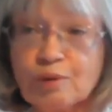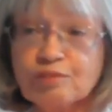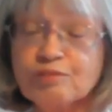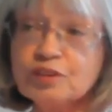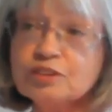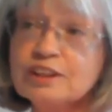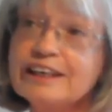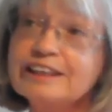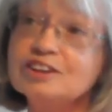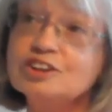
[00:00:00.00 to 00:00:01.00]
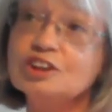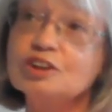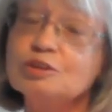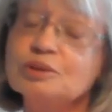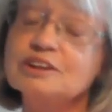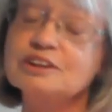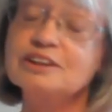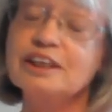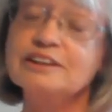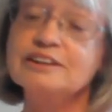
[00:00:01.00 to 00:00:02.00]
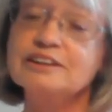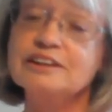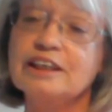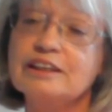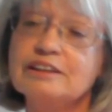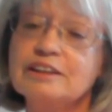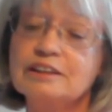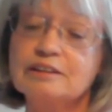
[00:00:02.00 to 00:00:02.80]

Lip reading: but feel that energy that was contained in that